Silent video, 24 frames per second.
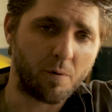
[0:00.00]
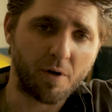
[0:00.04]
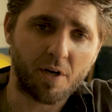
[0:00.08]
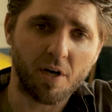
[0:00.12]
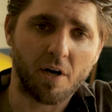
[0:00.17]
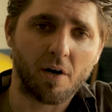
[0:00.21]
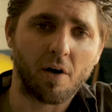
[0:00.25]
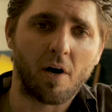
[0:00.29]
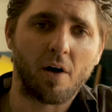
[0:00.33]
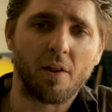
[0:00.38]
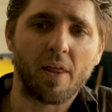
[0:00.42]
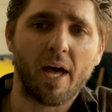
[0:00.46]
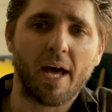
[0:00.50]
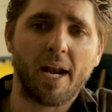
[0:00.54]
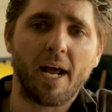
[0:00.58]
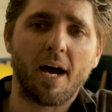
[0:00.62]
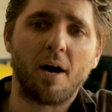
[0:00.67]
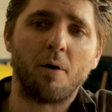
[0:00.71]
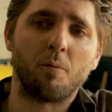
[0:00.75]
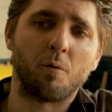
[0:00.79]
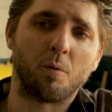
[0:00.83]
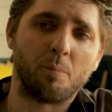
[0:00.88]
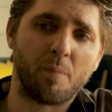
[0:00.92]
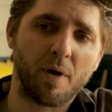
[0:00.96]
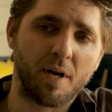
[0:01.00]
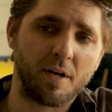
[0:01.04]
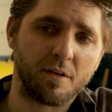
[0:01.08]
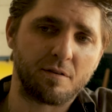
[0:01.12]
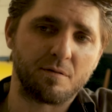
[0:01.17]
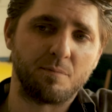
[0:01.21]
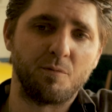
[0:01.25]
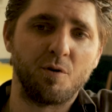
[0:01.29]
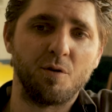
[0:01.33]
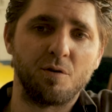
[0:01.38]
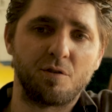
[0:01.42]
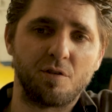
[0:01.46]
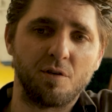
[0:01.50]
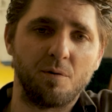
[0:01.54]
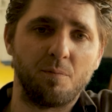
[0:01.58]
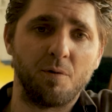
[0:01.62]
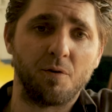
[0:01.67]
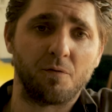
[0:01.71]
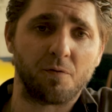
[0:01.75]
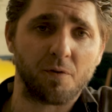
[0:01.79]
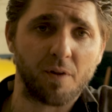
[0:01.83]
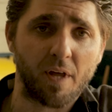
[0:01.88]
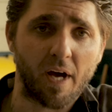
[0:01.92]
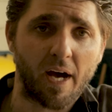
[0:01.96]
cut all that out. We're bending some new
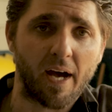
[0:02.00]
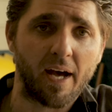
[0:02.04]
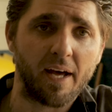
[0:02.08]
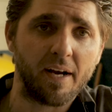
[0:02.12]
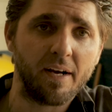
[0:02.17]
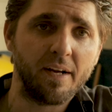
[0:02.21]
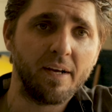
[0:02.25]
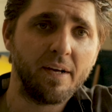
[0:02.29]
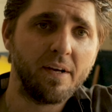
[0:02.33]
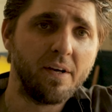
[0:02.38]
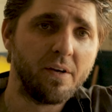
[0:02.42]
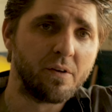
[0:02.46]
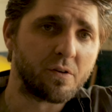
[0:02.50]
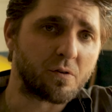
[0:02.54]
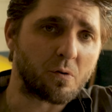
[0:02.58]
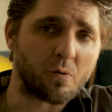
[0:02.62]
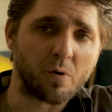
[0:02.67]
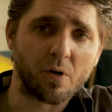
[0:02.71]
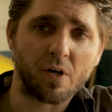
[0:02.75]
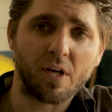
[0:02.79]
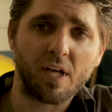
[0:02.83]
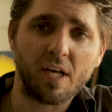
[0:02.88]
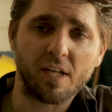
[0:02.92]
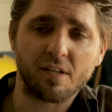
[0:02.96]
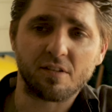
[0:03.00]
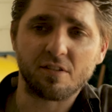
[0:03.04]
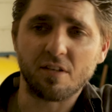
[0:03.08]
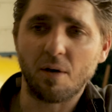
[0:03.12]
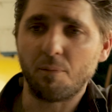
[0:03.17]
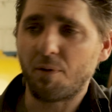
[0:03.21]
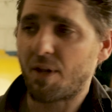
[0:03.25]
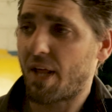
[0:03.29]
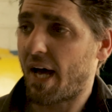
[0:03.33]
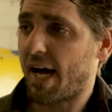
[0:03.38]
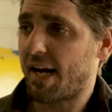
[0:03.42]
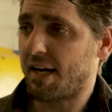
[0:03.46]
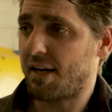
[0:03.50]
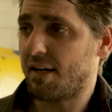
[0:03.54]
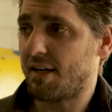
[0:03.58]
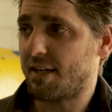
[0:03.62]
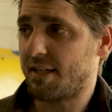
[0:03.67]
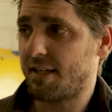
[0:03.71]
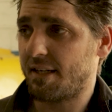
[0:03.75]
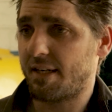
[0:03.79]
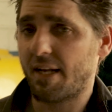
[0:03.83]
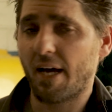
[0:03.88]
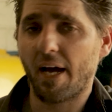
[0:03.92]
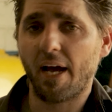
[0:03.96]
tubing for that. So we're going to get some of that
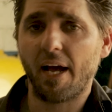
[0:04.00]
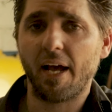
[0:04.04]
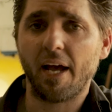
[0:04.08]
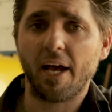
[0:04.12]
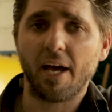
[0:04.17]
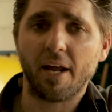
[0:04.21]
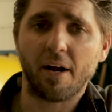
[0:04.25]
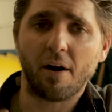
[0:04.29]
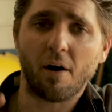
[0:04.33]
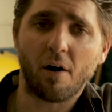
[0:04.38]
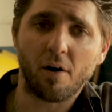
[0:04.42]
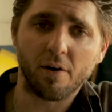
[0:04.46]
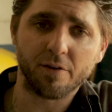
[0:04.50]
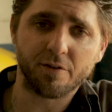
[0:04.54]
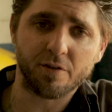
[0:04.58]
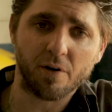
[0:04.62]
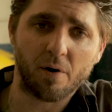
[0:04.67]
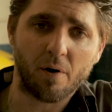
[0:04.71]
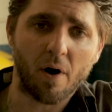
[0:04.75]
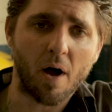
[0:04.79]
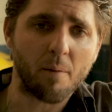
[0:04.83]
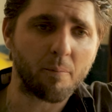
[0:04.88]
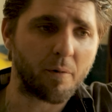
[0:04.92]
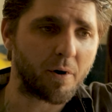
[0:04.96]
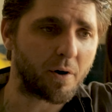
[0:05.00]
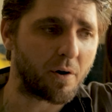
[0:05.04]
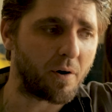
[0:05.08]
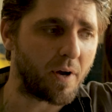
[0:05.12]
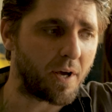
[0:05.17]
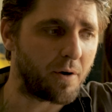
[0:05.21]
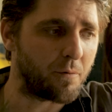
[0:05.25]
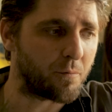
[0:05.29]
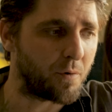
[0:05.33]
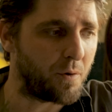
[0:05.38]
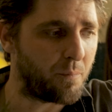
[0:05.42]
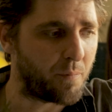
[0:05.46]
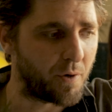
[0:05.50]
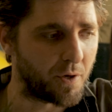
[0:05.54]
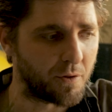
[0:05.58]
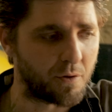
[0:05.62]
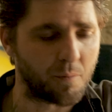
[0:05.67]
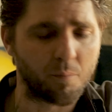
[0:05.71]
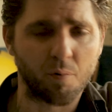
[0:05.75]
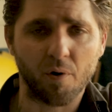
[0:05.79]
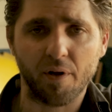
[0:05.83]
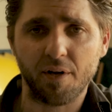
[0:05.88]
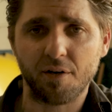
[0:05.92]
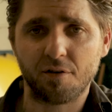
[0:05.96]
done today, and also I'm going to go ahead and rebuild
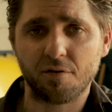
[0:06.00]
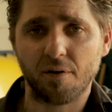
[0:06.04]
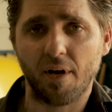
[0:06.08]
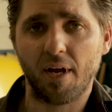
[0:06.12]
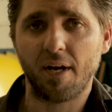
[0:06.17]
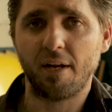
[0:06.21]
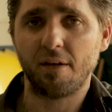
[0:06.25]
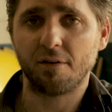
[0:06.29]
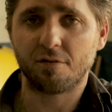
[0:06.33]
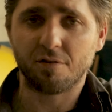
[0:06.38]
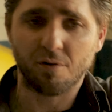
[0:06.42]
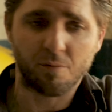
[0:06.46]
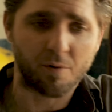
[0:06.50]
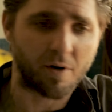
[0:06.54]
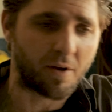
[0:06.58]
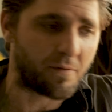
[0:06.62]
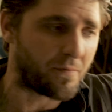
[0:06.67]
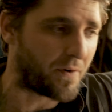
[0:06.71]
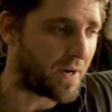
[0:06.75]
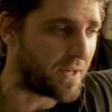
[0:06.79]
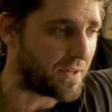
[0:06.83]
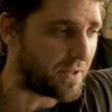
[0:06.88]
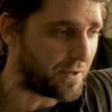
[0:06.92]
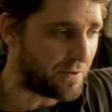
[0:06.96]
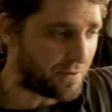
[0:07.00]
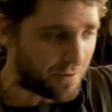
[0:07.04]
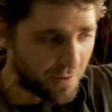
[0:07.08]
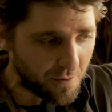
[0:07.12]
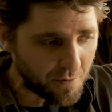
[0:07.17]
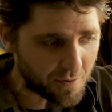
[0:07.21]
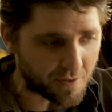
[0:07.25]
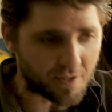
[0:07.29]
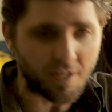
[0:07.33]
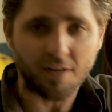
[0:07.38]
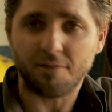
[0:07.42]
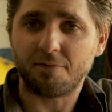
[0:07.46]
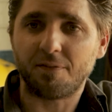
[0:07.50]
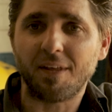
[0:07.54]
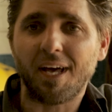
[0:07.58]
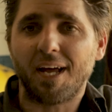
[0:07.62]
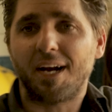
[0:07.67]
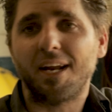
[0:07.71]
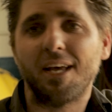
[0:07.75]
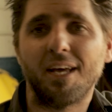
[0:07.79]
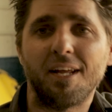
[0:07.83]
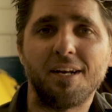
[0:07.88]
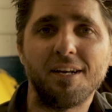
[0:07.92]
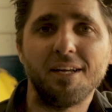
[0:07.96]
the Bryn tranny, so when I finally do stuff
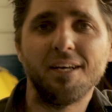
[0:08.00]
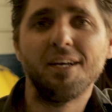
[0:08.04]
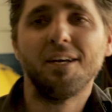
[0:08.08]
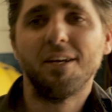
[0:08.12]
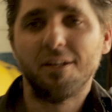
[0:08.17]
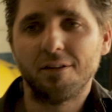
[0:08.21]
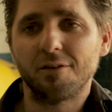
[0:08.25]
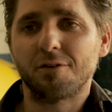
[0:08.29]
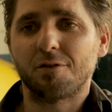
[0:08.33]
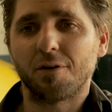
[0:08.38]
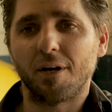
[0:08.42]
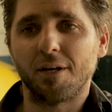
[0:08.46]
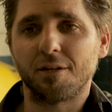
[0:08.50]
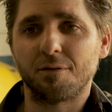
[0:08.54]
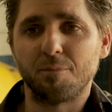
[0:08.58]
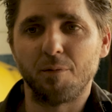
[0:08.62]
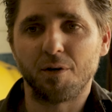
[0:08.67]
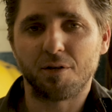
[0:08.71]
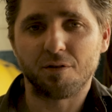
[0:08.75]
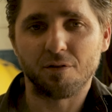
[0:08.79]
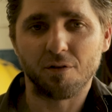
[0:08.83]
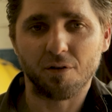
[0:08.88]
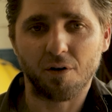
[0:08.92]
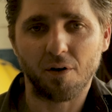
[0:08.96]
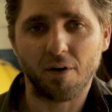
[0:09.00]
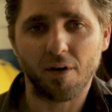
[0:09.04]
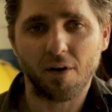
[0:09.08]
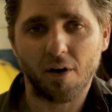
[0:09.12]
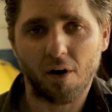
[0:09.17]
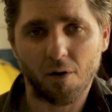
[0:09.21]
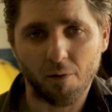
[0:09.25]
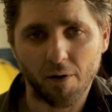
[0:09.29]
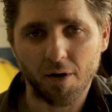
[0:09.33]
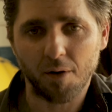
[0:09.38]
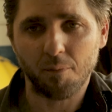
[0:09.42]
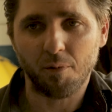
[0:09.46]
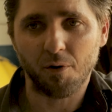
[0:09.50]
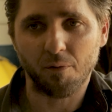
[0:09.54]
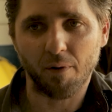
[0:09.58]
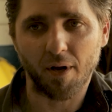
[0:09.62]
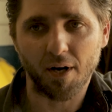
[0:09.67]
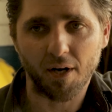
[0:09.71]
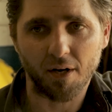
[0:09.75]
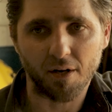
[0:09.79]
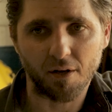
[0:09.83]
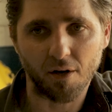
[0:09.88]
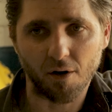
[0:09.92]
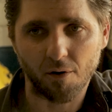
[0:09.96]
that in, the transmission will already be
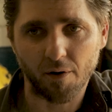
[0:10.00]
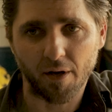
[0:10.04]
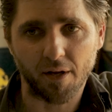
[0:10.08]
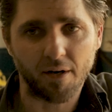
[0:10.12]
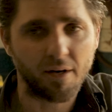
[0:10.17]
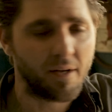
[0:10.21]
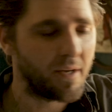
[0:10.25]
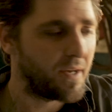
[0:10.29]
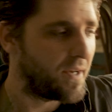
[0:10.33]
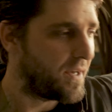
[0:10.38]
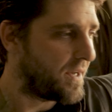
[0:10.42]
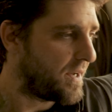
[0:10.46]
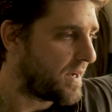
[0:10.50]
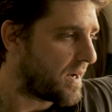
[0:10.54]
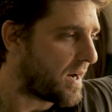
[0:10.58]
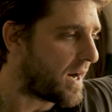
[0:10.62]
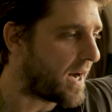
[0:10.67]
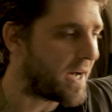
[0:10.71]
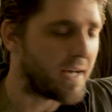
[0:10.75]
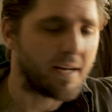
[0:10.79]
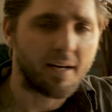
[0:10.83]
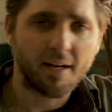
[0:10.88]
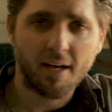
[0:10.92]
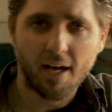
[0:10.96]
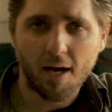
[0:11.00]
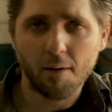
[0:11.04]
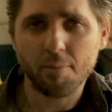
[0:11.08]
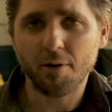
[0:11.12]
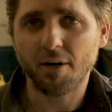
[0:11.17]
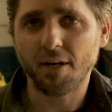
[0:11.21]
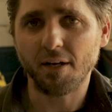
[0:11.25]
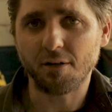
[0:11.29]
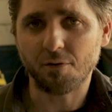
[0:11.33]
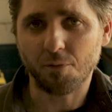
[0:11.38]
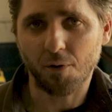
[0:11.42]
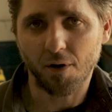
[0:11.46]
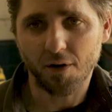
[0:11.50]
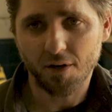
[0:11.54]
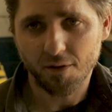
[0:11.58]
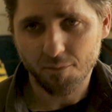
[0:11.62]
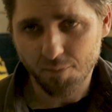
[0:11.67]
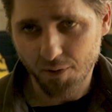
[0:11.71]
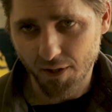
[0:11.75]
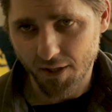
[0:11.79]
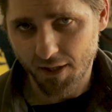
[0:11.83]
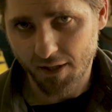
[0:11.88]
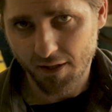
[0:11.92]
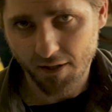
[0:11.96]
ready to go in. All right, I better get to work.
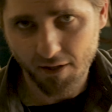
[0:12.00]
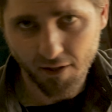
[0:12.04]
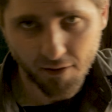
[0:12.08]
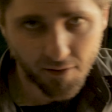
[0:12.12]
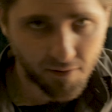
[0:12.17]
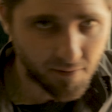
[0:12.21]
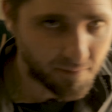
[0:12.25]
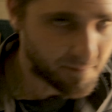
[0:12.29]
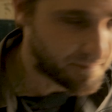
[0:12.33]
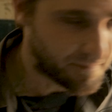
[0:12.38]
Plenty to do.